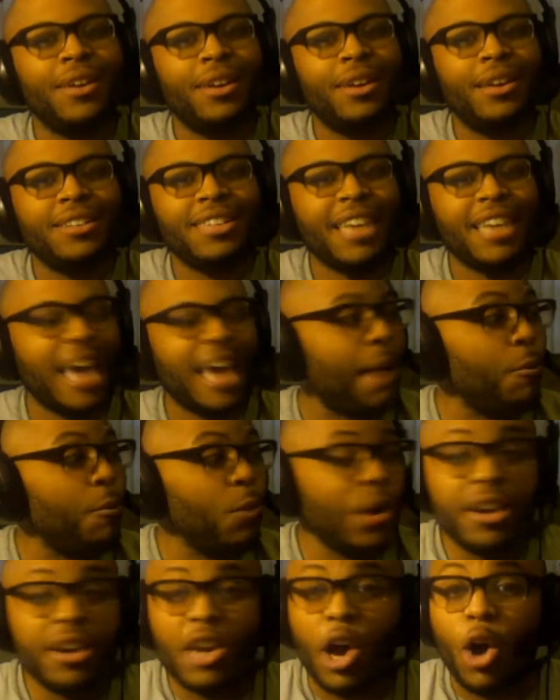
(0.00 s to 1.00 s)
See, I'm
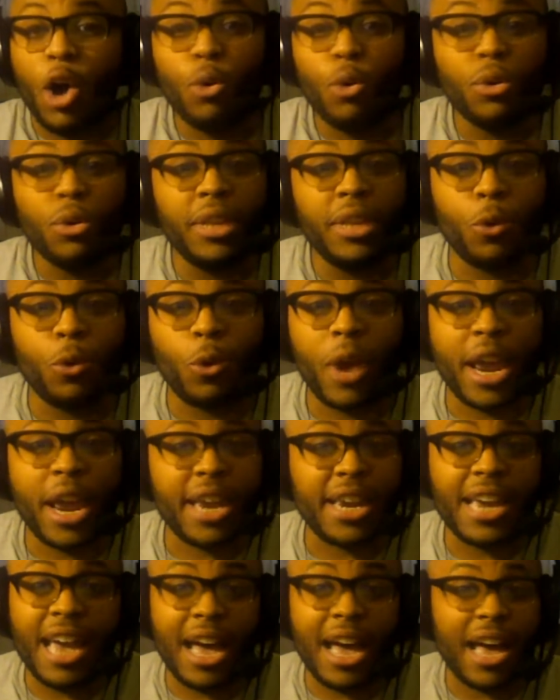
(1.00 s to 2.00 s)
one of the only rant
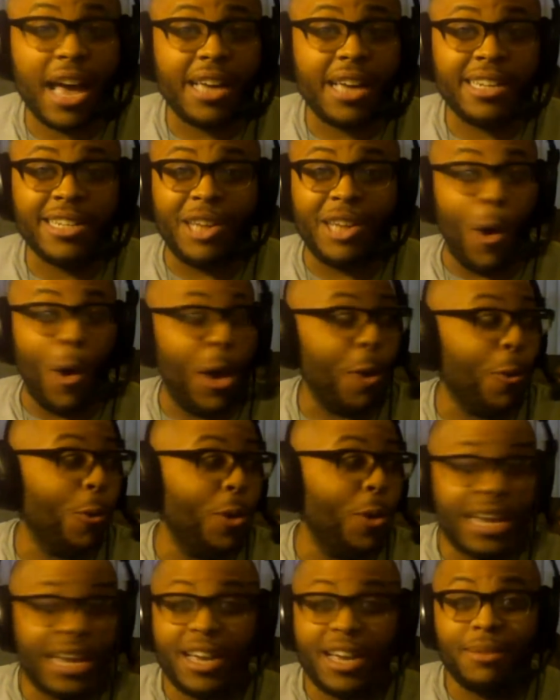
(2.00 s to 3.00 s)
gods
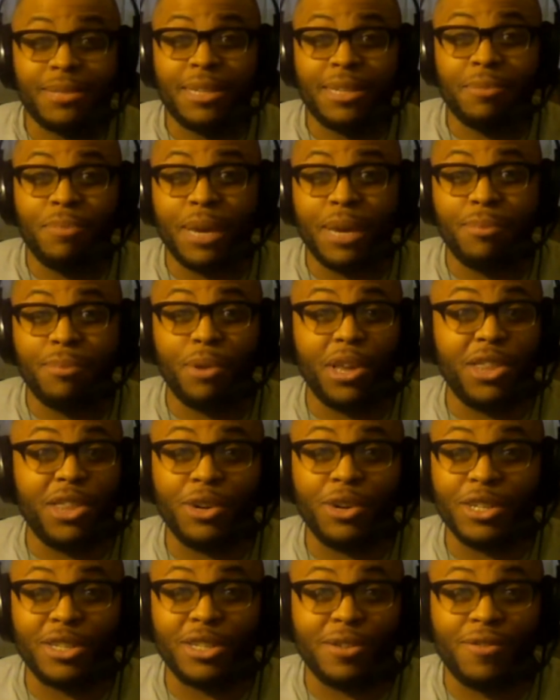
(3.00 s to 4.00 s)
when it comes to Big Brother
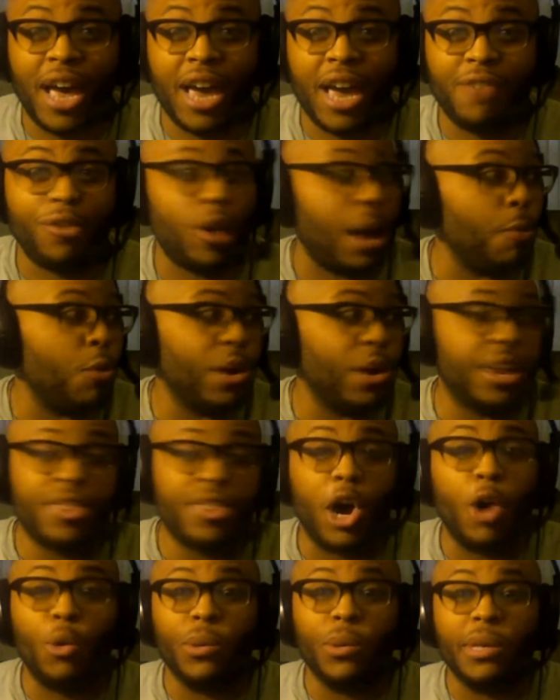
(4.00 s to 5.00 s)
or Survivor. I'm one of
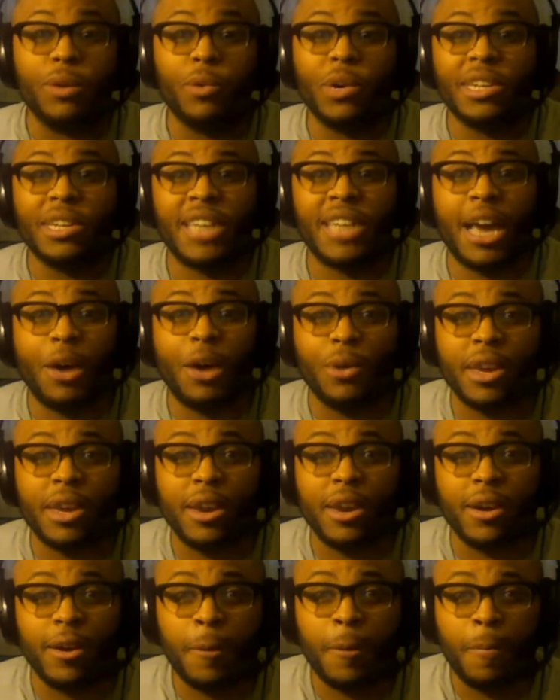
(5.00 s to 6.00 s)
the only ones out
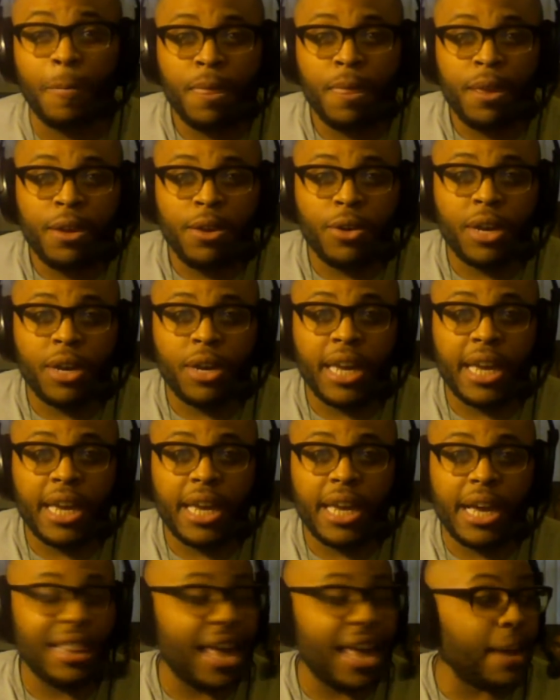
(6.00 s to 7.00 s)
here. Okay,
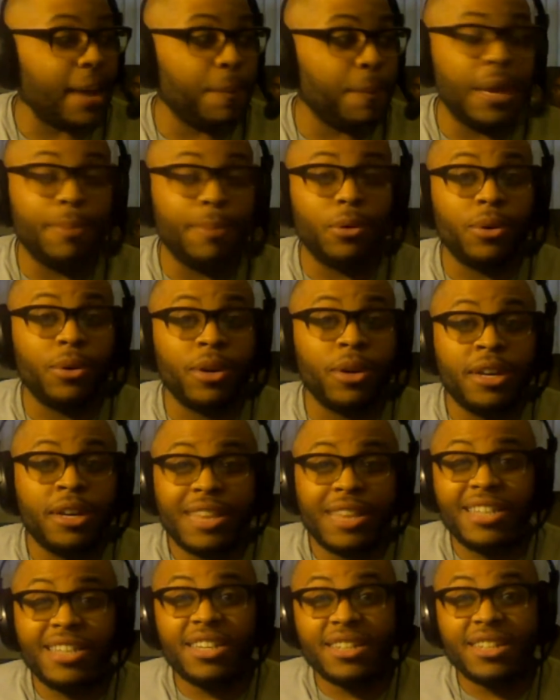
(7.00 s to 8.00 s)
a lot of people,
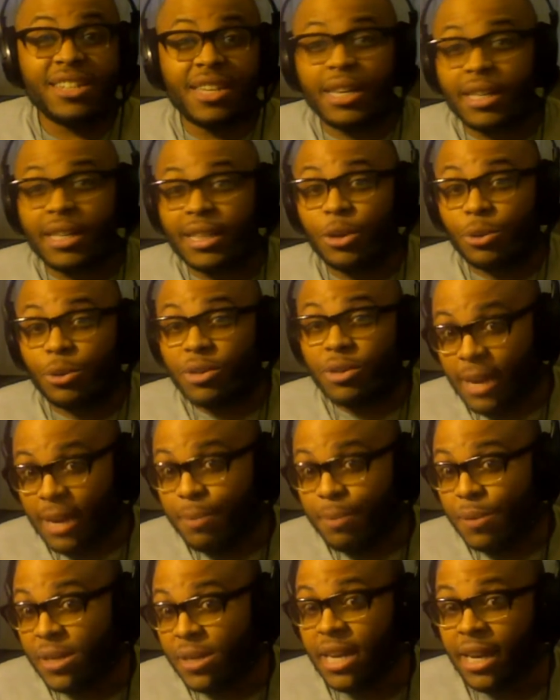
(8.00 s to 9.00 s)
they just get a little
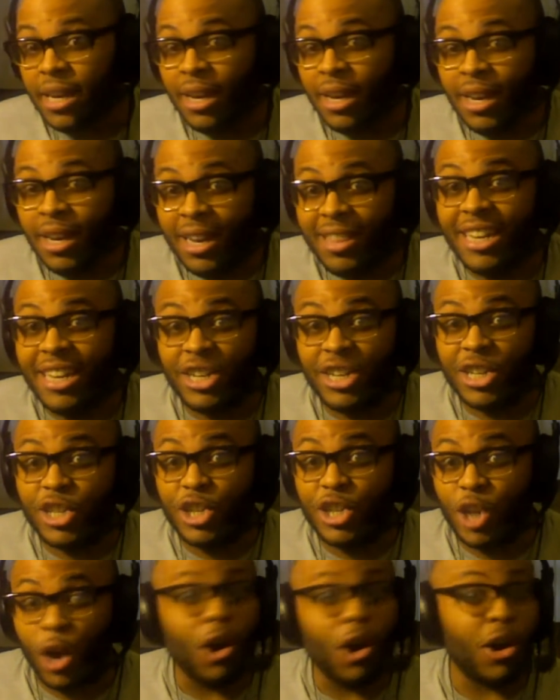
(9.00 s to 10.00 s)
tipsy and they just
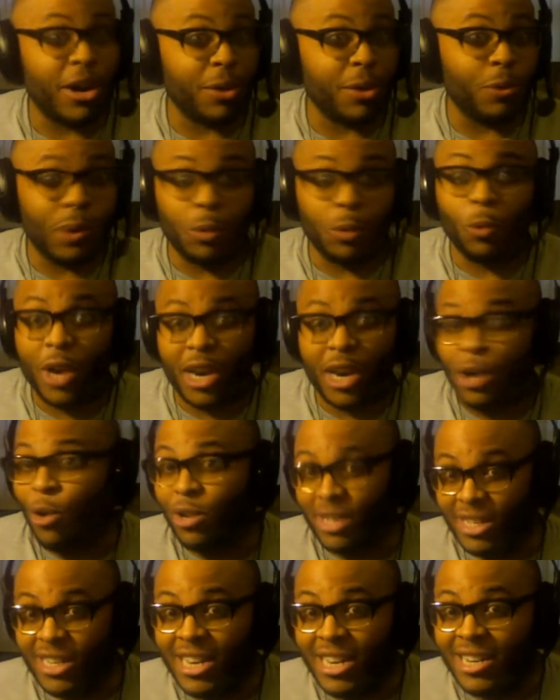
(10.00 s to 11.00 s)
talk with
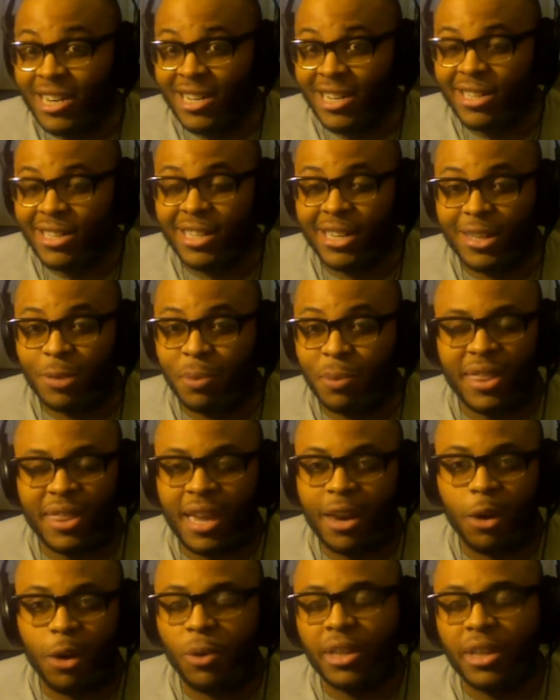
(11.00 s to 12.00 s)
run-on sentences, but they
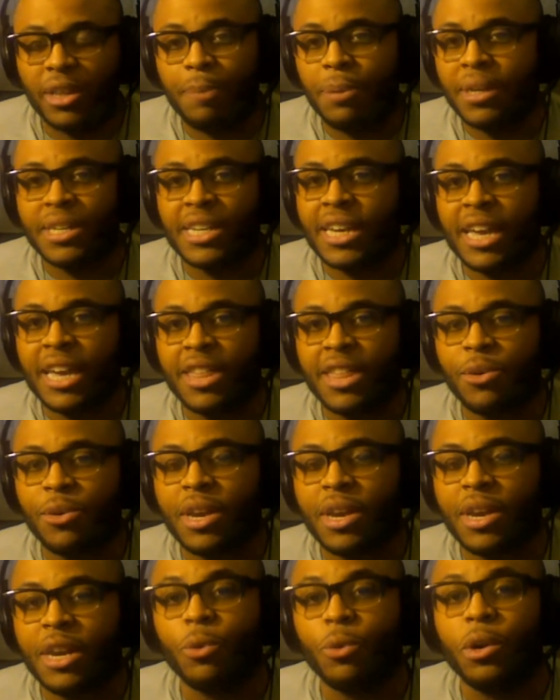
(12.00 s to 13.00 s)
don't really put together
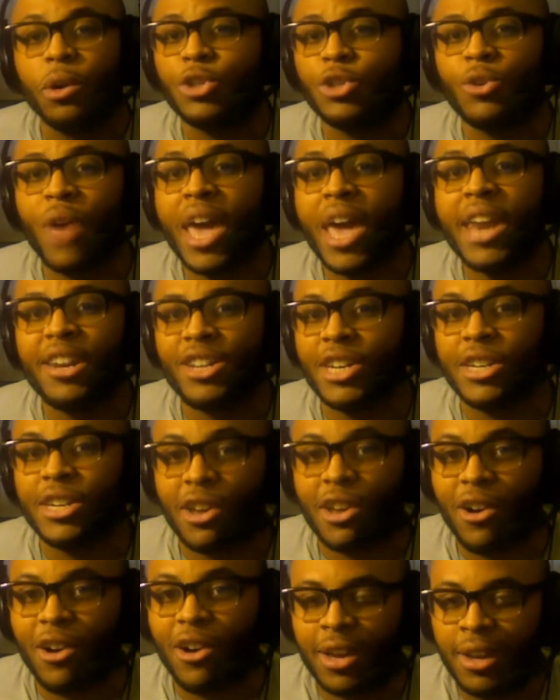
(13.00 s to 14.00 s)
any real strategy
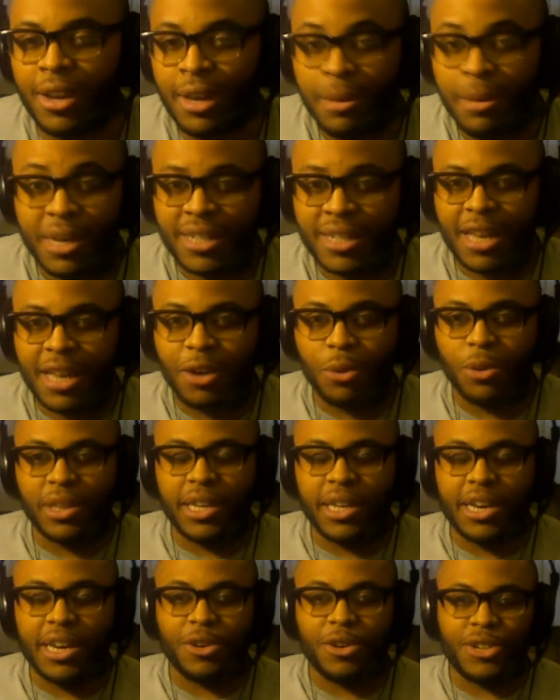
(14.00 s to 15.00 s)
talk because they don't
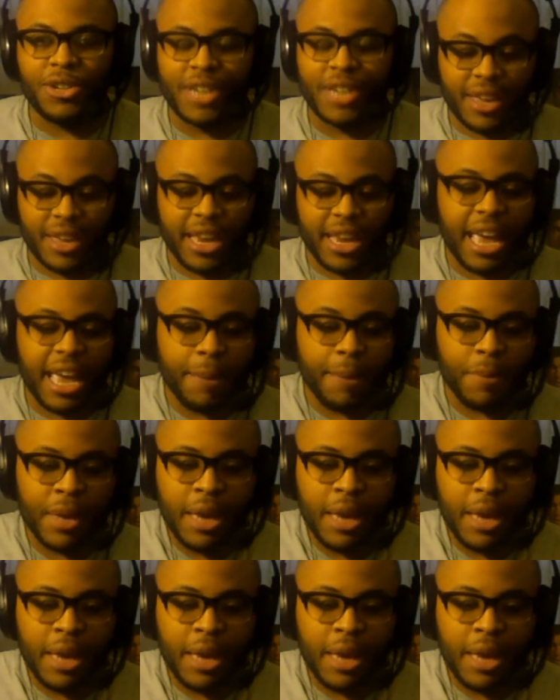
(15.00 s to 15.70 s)
really understand the game.